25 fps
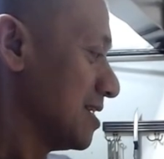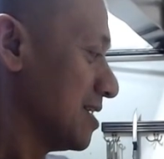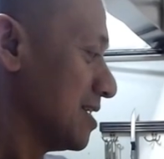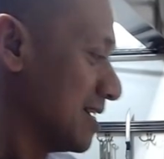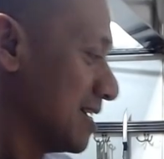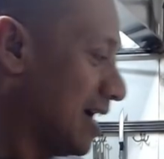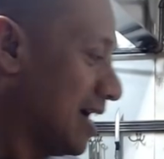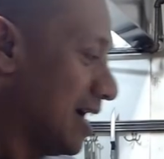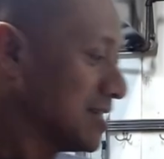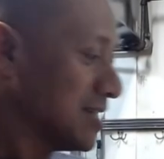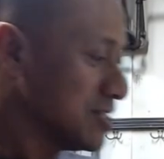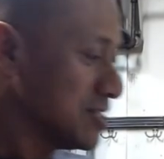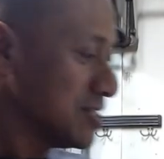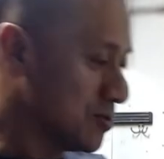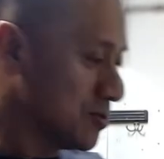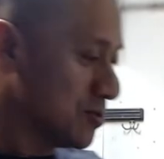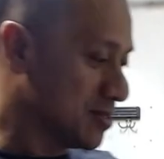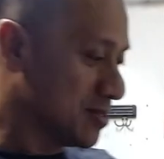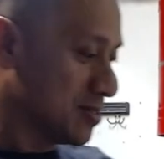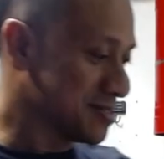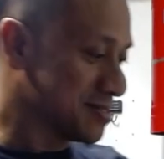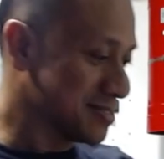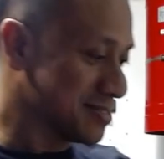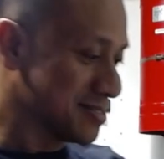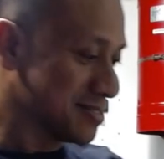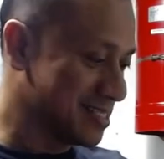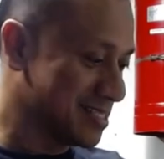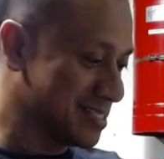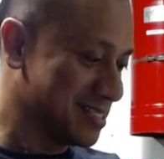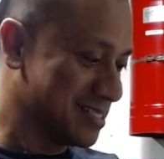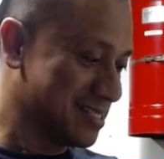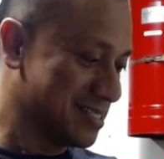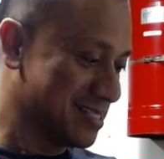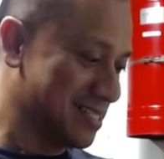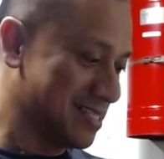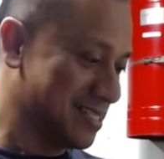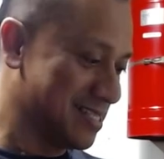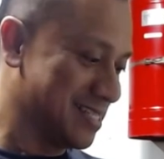How you doing?
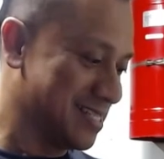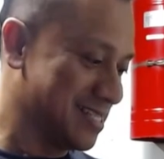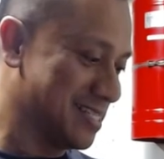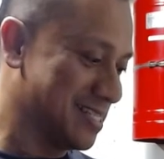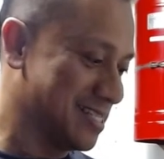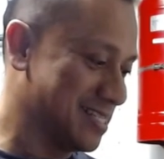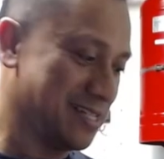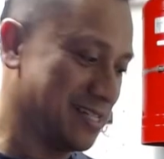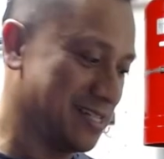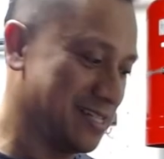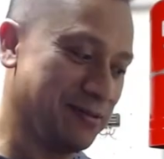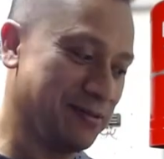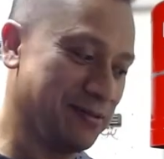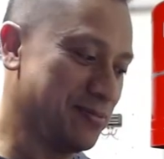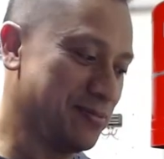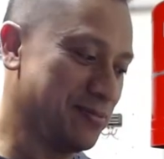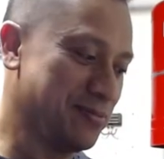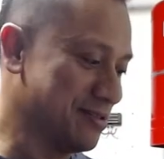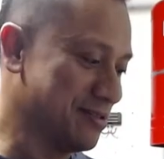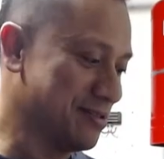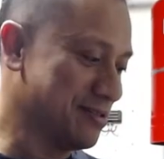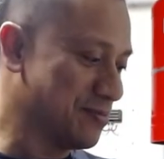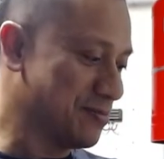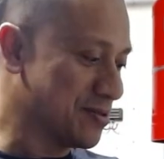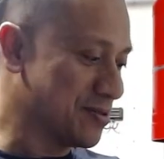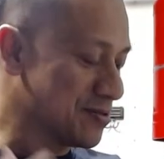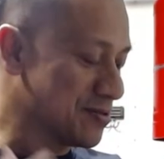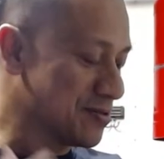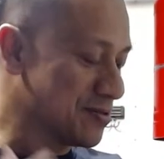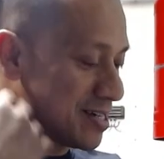Unbelievable.